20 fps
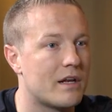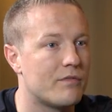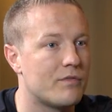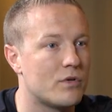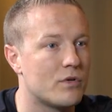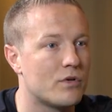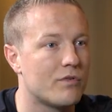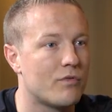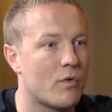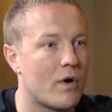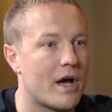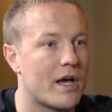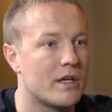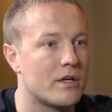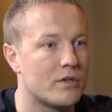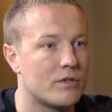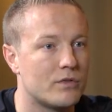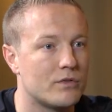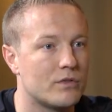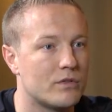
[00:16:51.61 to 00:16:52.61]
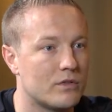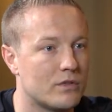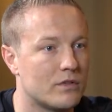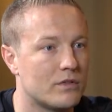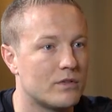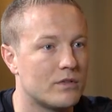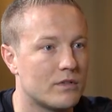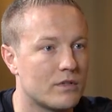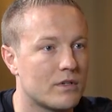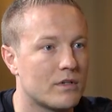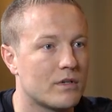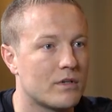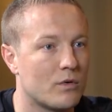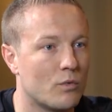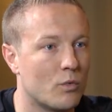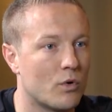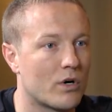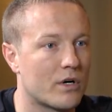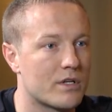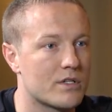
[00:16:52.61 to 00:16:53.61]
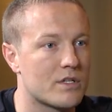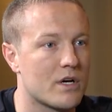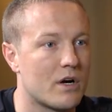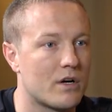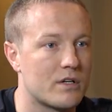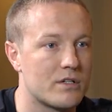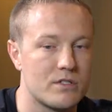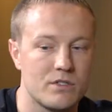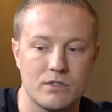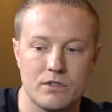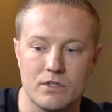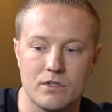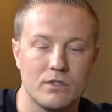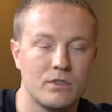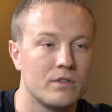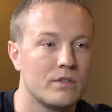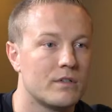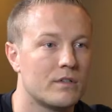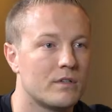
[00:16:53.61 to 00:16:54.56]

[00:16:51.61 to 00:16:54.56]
of you of why you work as hard as you do?